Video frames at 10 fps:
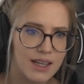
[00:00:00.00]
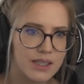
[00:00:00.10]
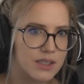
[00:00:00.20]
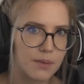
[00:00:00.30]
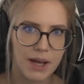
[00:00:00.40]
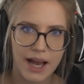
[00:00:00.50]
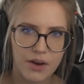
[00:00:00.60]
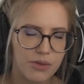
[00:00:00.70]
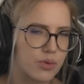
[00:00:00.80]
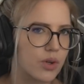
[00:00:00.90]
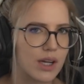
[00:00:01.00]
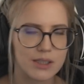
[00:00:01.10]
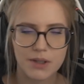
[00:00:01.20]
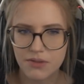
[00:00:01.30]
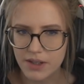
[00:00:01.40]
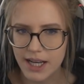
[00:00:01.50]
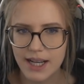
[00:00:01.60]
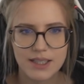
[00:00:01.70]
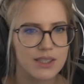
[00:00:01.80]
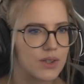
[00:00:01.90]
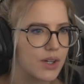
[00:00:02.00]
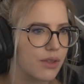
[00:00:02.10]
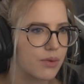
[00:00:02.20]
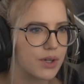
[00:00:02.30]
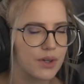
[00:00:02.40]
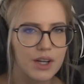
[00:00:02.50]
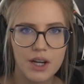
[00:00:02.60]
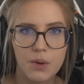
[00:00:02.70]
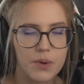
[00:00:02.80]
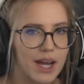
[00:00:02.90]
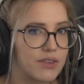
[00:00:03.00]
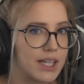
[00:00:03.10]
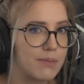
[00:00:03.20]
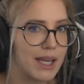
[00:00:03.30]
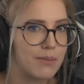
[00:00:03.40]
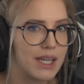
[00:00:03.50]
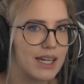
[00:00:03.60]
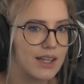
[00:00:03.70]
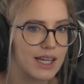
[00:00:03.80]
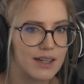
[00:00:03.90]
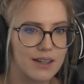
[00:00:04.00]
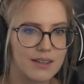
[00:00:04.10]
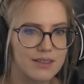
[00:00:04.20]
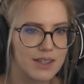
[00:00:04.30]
somehow through Cosmic Flux or through whatever it may be that you can,